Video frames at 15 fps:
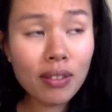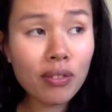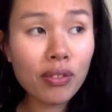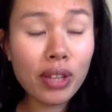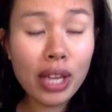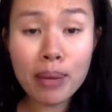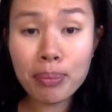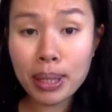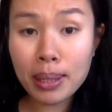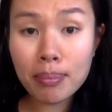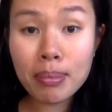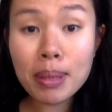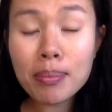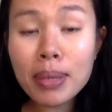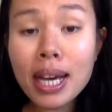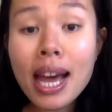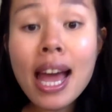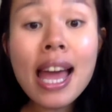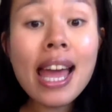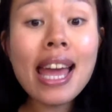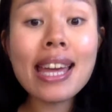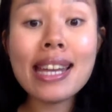VIP member
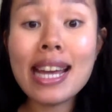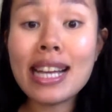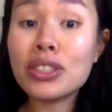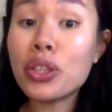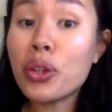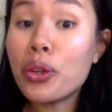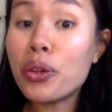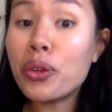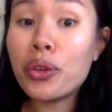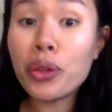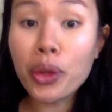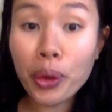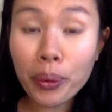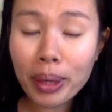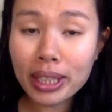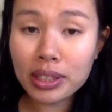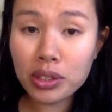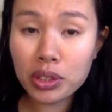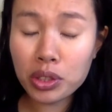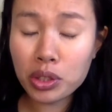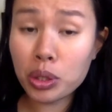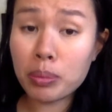and has no other
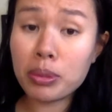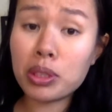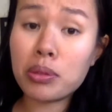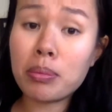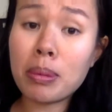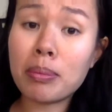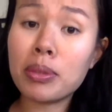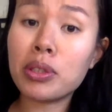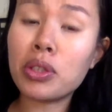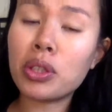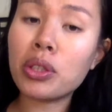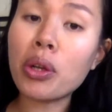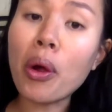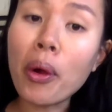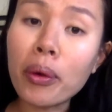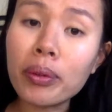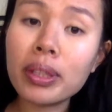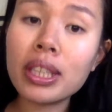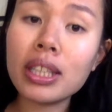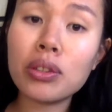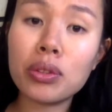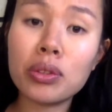distributors. Remember, you can
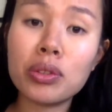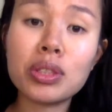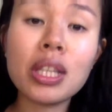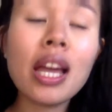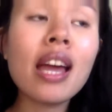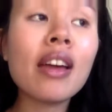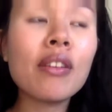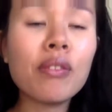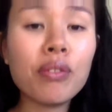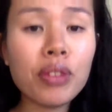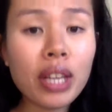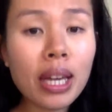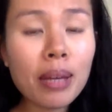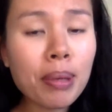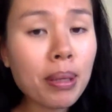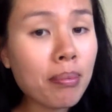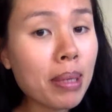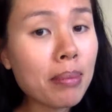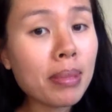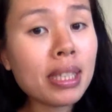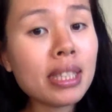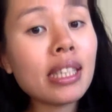only use VIP
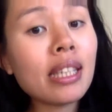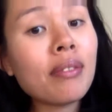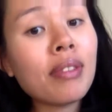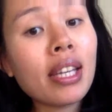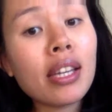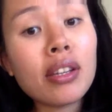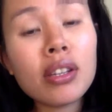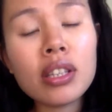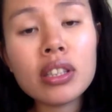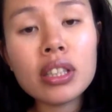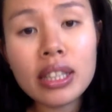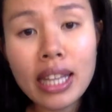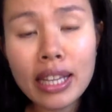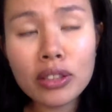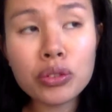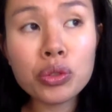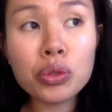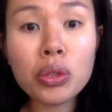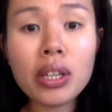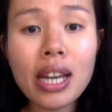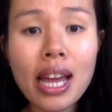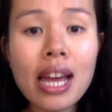members if they do
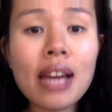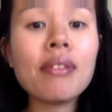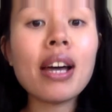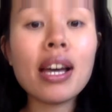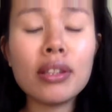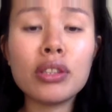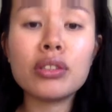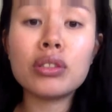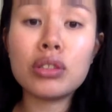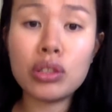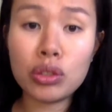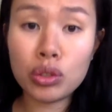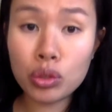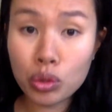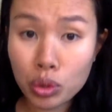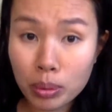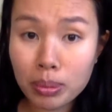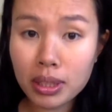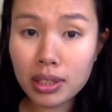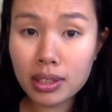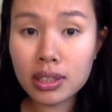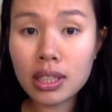not have other
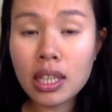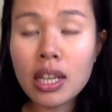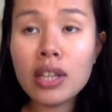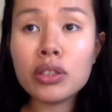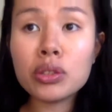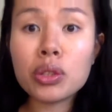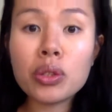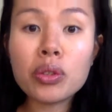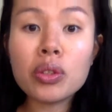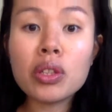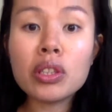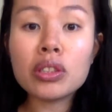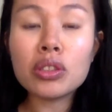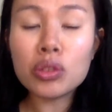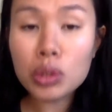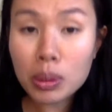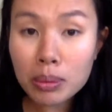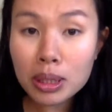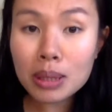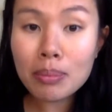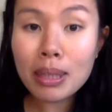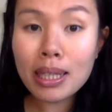distributors. So
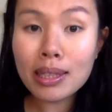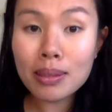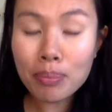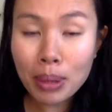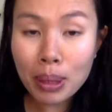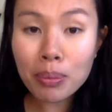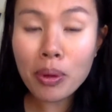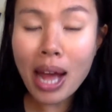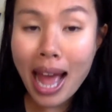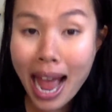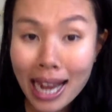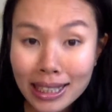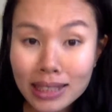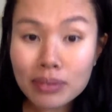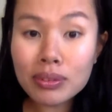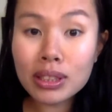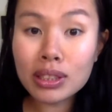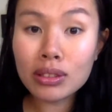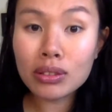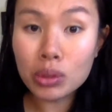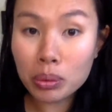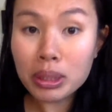distributors means people actively
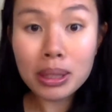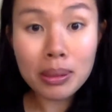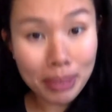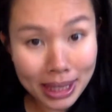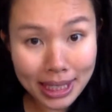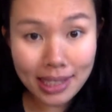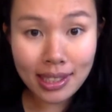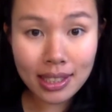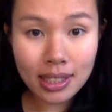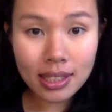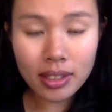doing the business.